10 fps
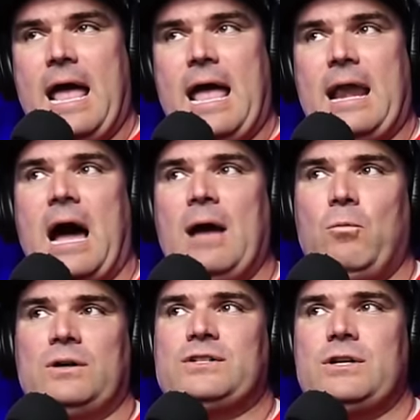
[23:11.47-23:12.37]
and I
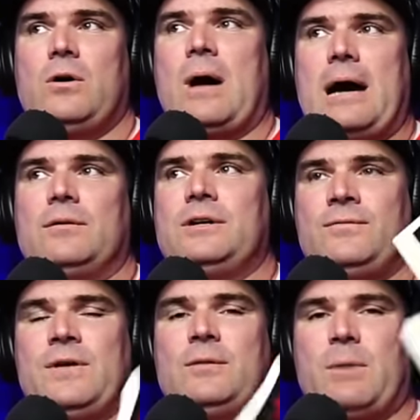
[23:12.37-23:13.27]
want to know how to
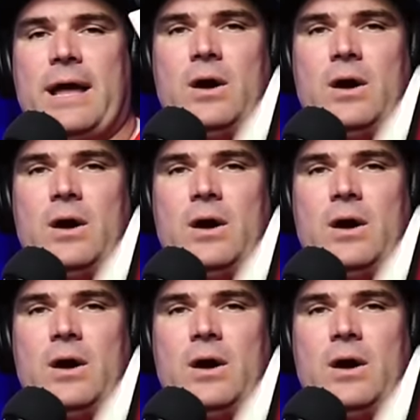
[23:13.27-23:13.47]
defend my